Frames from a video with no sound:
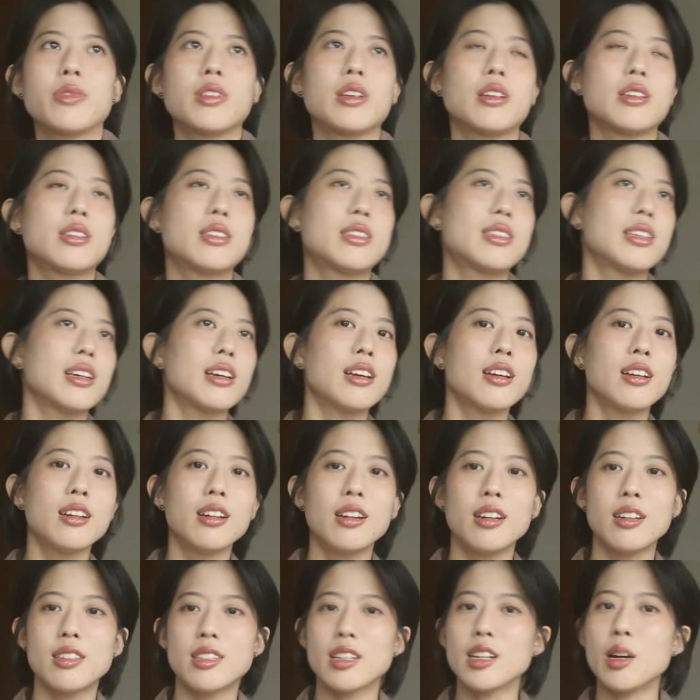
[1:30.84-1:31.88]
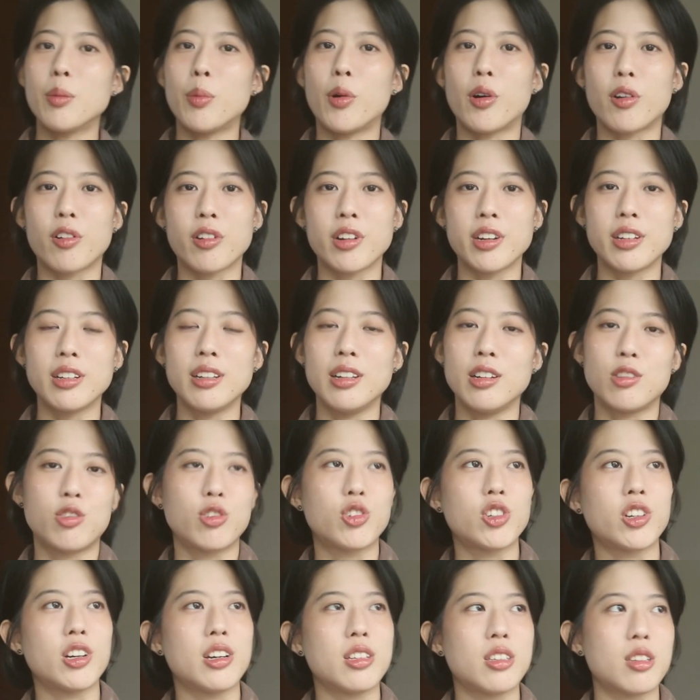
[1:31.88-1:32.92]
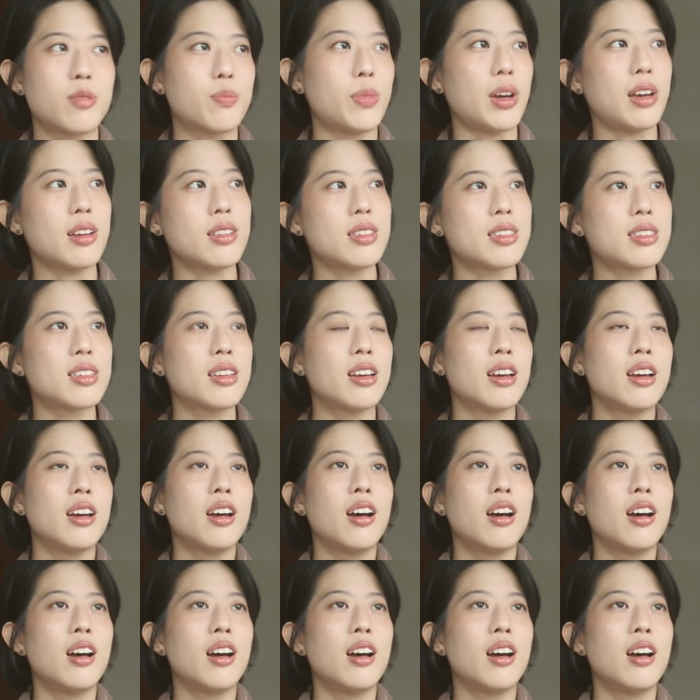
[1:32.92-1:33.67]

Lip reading: Singaporean literature at its best.